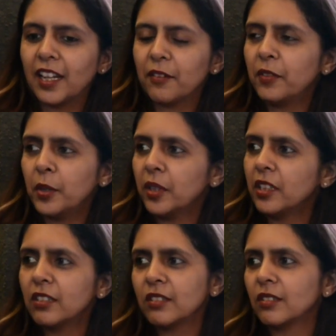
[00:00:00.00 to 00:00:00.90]
everyone
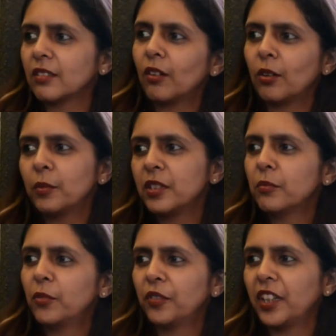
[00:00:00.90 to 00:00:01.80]
is always
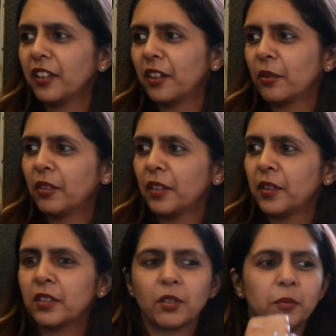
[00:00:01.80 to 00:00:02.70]
moving around,
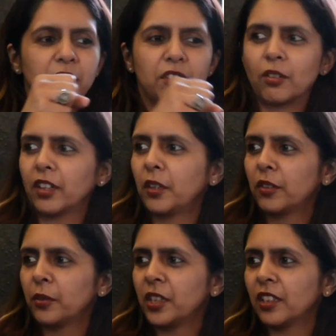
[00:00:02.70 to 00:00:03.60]
everyone's always
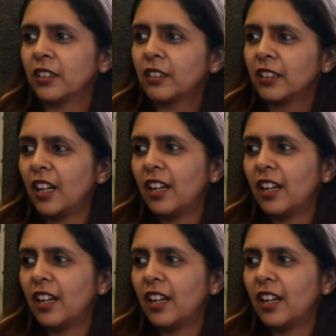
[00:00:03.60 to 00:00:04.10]
talking to each other.